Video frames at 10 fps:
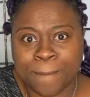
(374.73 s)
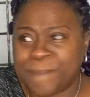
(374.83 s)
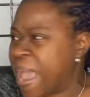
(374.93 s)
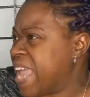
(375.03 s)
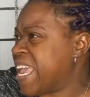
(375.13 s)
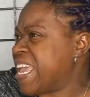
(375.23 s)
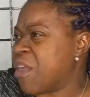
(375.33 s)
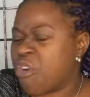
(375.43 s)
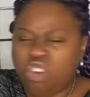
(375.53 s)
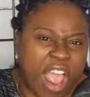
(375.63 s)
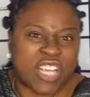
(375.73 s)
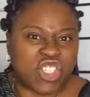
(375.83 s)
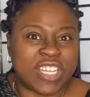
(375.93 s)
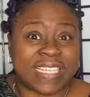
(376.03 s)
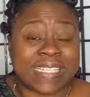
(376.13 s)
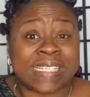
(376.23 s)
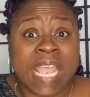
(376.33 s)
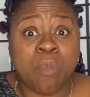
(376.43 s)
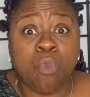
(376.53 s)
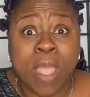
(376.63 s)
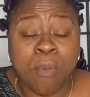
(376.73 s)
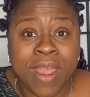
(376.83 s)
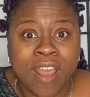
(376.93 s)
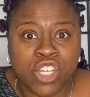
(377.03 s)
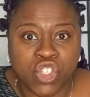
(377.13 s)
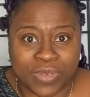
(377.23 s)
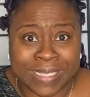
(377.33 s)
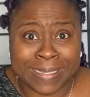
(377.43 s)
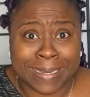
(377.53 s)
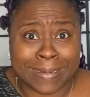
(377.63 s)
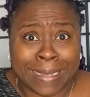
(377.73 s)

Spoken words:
banging and crashing the same way rhinoceros did,